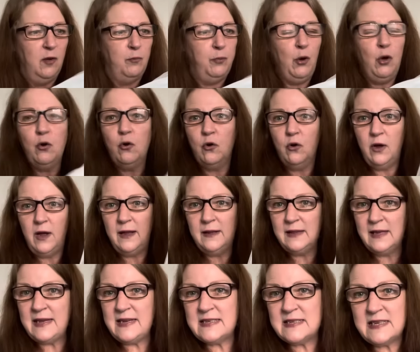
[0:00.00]
But at
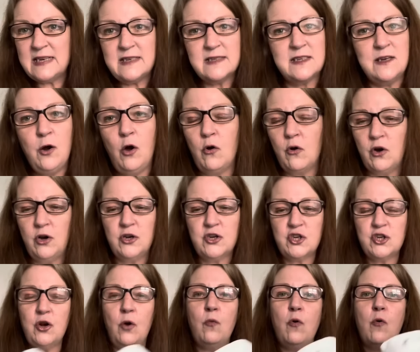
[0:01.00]
least it's not going to
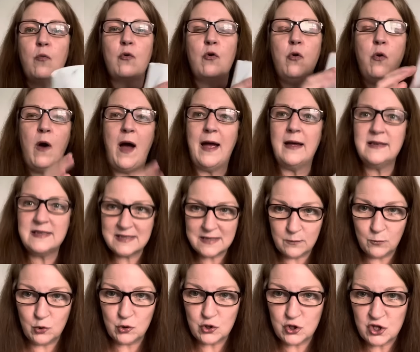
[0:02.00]
show up quite so
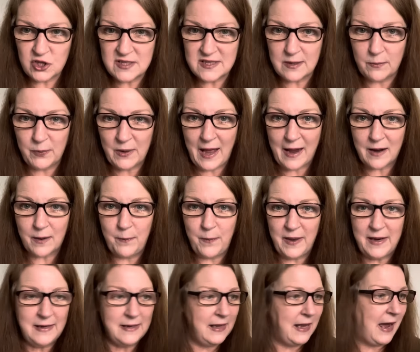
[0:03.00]
much as the black
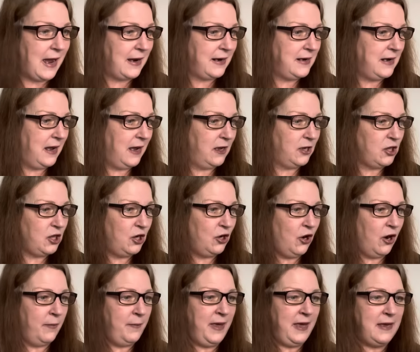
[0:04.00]
bin liner. You know
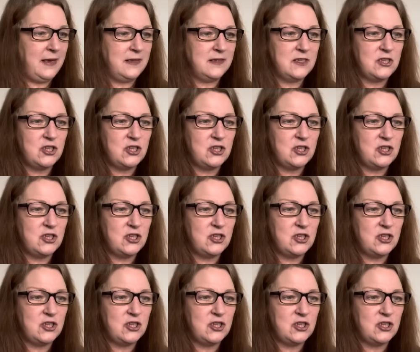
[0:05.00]
what I mean?